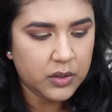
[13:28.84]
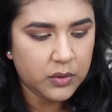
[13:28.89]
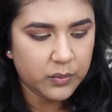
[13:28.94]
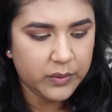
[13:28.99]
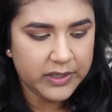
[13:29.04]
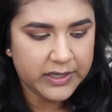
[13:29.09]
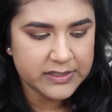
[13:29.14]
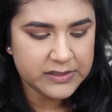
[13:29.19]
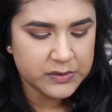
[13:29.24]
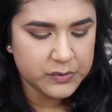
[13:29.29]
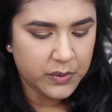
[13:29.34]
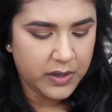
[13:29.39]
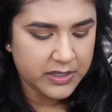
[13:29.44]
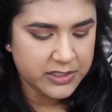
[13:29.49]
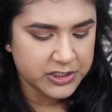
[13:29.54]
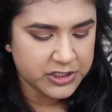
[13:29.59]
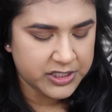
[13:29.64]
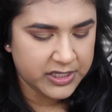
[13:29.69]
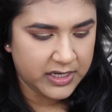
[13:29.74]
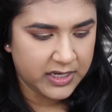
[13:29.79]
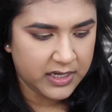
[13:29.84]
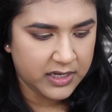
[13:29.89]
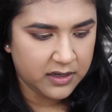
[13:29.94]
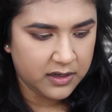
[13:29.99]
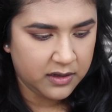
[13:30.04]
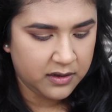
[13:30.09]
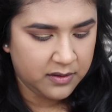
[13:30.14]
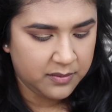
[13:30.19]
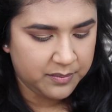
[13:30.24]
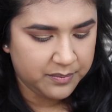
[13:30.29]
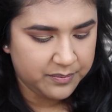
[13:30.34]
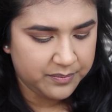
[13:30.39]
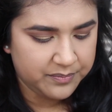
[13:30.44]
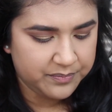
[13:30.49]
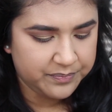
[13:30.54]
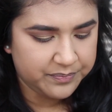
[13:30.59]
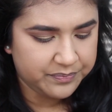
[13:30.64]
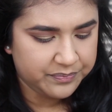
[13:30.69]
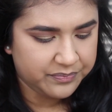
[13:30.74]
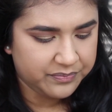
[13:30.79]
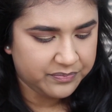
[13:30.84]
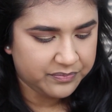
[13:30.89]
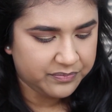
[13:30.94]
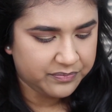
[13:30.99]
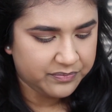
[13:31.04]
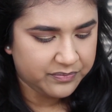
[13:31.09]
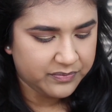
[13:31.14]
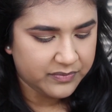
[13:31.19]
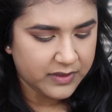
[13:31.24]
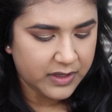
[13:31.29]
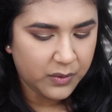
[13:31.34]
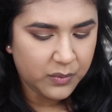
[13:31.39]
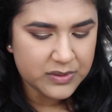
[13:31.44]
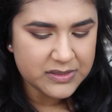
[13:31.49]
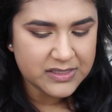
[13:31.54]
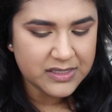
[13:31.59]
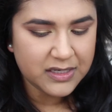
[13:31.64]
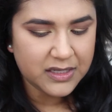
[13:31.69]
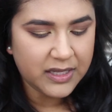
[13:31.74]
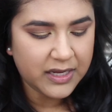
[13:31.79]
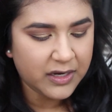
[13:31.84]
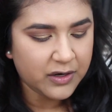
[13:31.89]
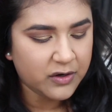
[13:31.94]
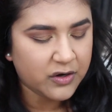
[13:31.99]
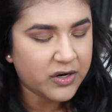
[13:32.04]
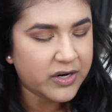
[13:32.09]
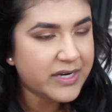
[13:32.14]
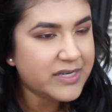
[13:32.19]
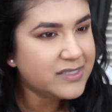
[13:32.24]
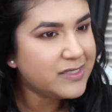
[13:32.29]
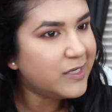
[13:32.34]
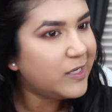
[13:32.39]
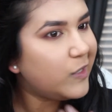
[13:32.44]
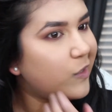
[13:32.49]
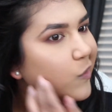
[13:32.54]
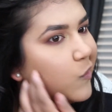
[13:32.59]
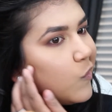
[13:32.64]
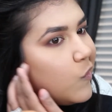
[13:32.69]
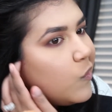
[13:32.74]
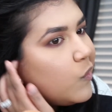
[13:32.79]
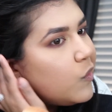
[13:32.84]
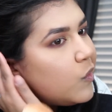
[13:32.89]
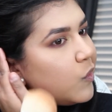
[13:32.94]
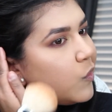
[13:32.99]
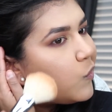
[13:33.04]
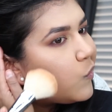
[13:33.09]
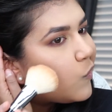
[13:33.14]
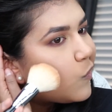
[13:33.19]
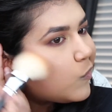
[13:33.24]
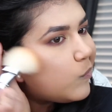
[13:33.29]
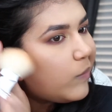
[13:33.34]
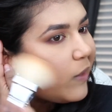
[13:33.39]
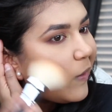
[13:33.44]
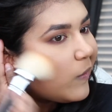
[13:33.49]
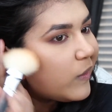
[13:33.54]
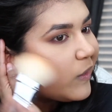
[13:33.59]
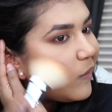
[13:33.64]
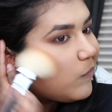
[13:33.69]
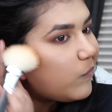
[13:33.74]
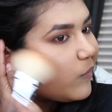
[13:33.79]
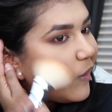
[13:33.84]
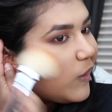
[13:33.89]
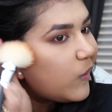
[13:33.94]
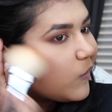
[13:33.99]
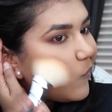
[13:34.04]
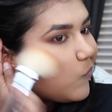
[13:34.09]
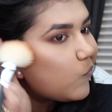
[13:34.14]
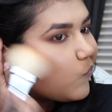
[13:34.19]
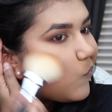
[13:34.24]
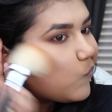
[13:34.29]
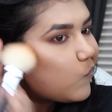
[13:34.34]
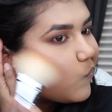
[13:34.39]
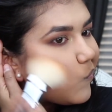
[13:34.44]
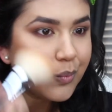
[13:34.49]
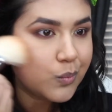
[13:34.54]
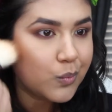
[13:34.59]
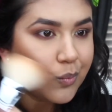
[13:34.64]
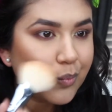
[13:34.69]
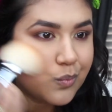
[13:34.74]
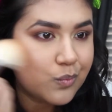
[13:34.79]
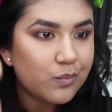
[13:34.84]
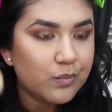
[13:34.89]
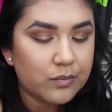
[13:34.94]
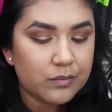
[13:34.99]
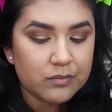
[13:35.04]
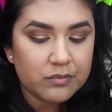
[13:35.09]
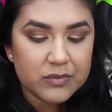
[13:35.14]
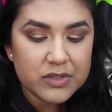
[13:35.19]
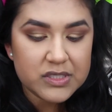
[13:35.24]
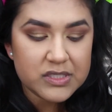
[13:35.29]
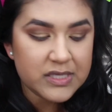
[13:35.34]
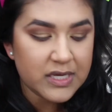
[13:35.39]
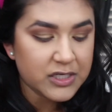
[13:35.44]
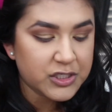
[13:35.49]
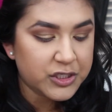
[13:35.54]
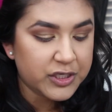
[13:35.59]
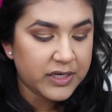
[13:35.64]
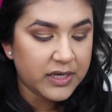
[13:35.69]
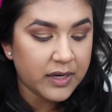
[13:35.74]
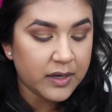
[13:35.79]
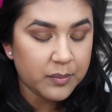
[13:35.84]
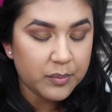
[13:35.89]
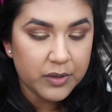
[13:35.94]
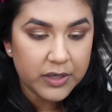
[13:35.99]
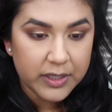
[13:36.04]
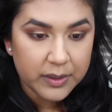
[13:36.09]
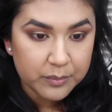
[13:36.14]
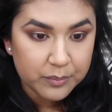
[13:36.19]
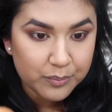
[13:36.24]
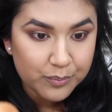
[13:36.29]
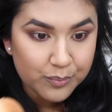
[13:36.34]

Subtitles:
When I swatched it, I wasn't like crazy about it, but this is actually kind of pretty.